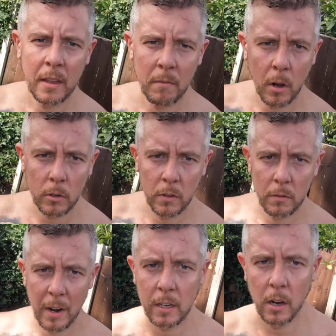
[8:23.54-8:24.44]
Them rocks, for
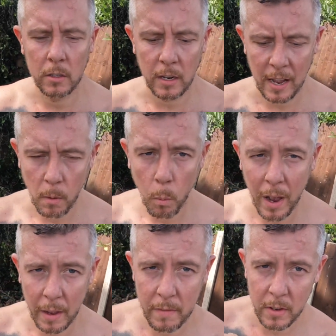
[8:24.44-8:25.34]
the record, are
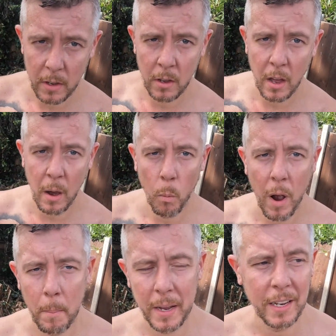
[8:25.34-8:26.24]
well heavier and
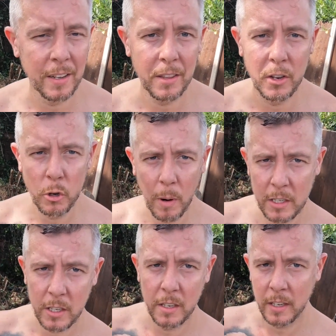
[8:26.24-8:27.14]
well bigger than you
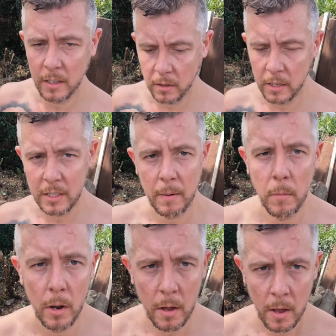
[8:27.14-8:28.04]
actually think on this
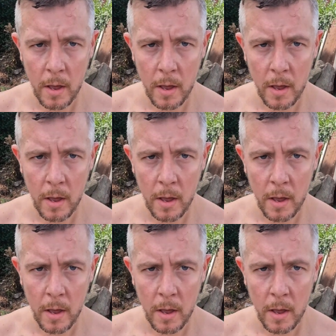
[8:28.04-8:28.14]
camera.